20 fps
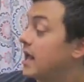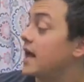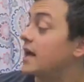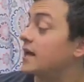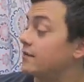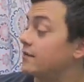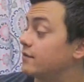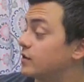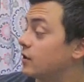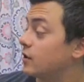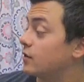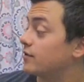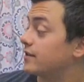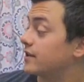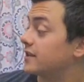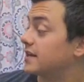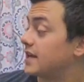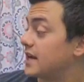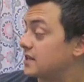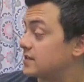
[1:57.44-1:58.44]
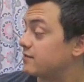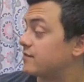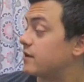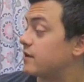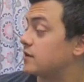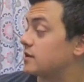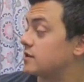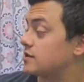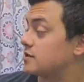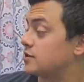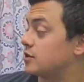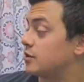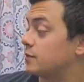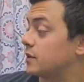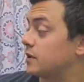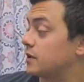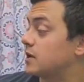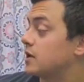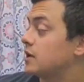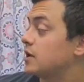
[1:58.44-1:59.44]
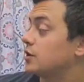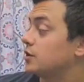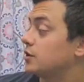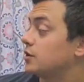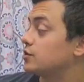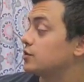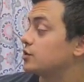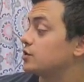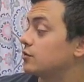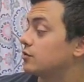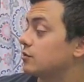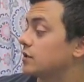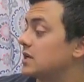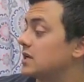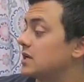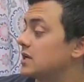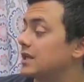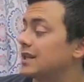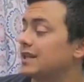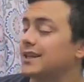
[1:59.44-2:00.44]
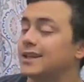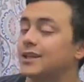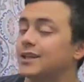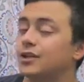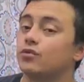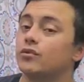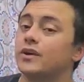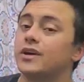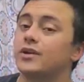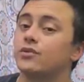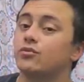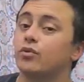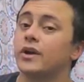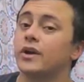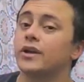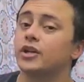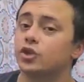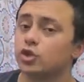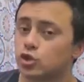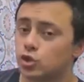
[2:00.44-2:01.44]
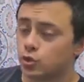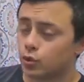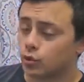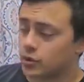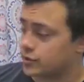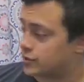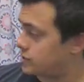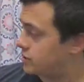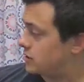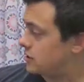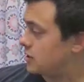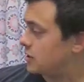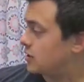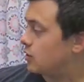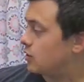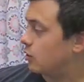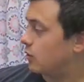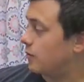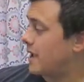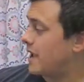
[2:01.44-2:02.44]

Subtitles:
And if you don't think that's fairly stupid, you should read Little Red Running Shorts, or